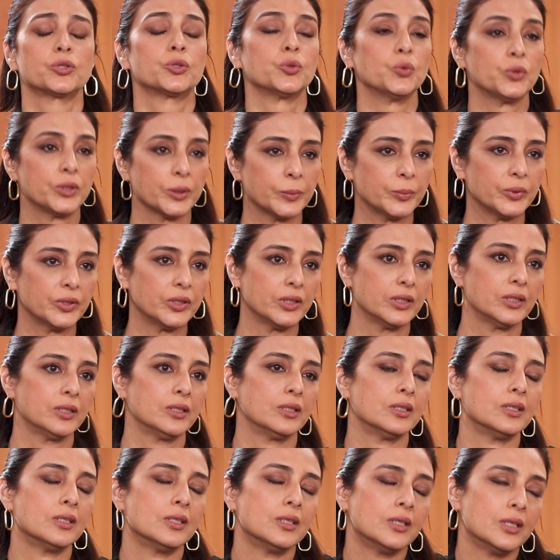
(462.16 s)
Suitable.
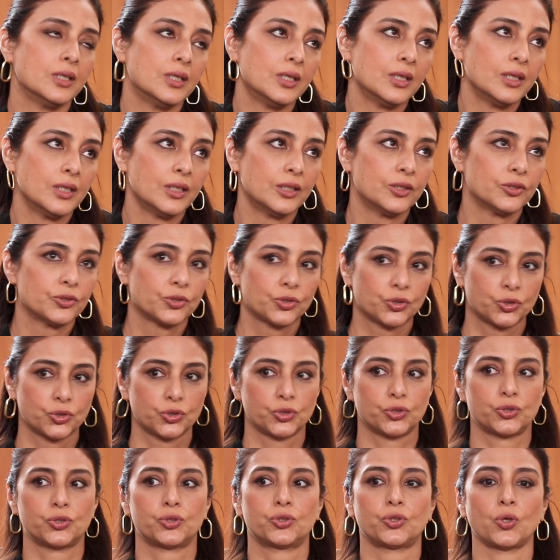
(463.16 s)

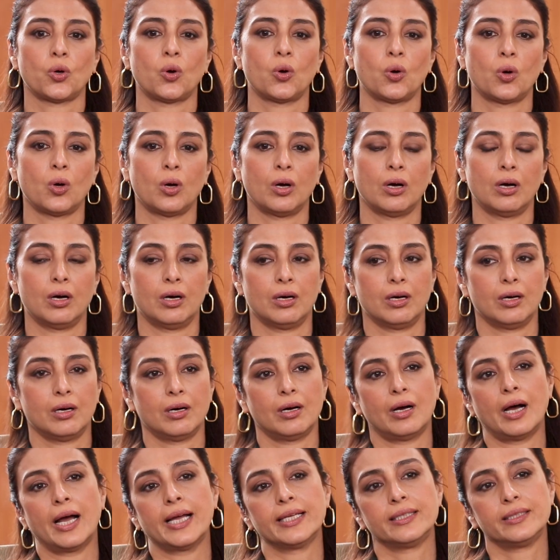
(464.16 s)
So,
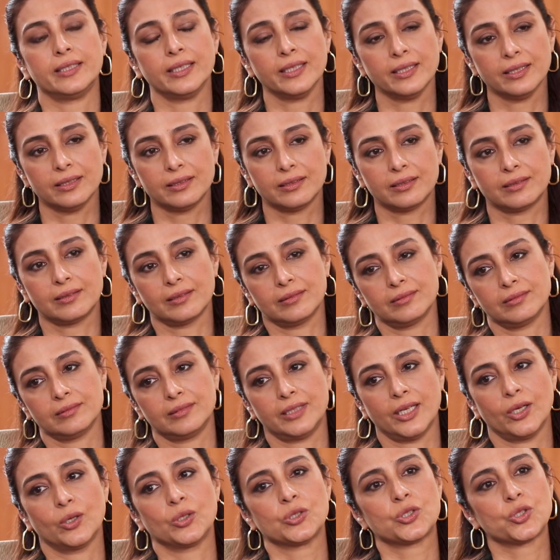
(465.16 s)
I think
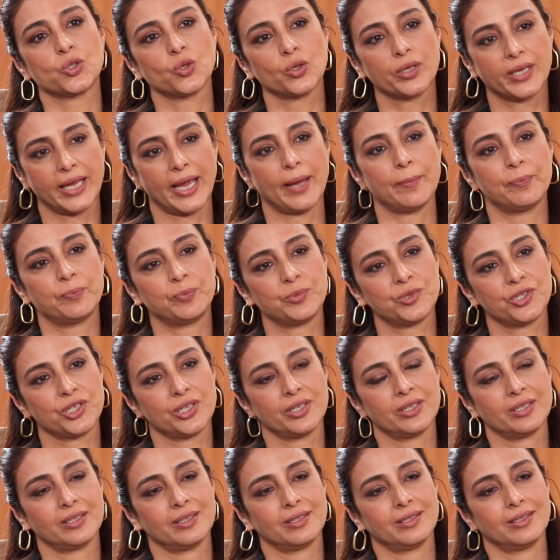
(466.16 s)
they also kept
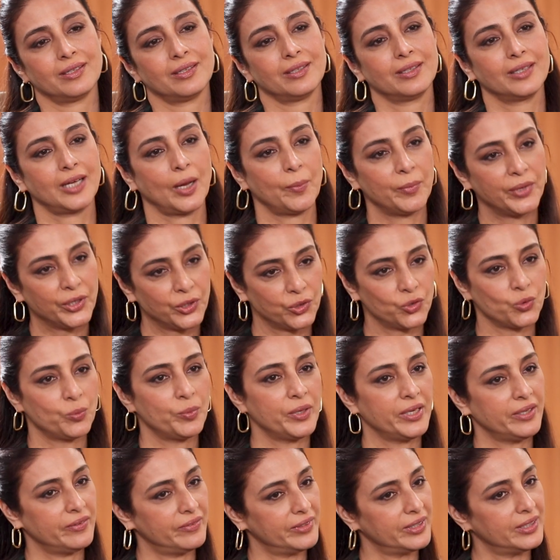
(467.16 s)
coming to
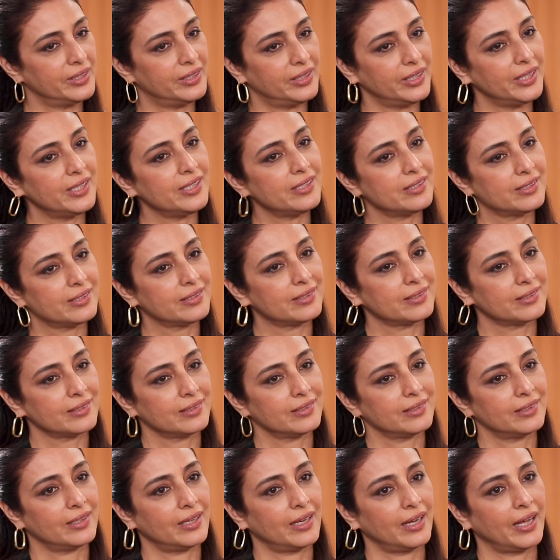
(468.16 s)
me with these,
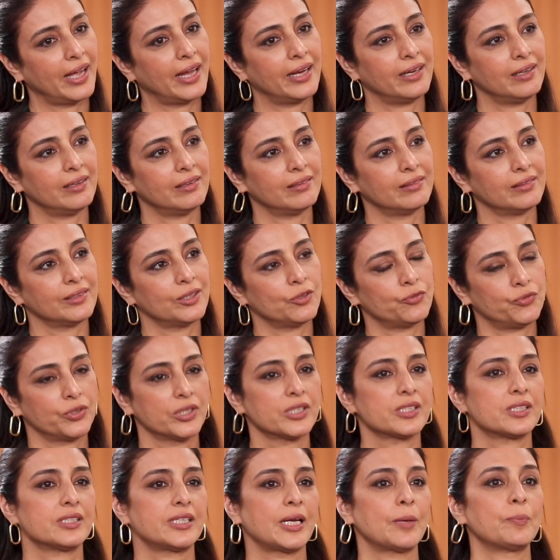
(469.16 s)
and the
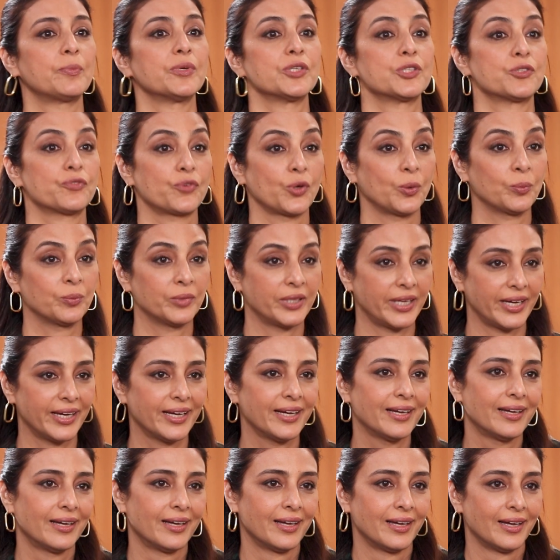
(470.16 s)
first step is from
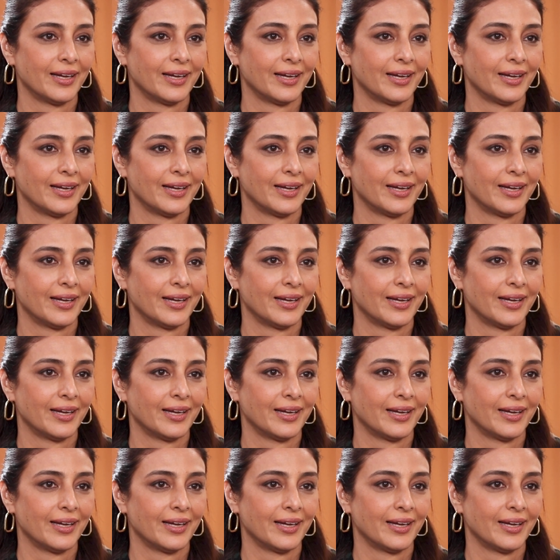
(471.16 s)
there.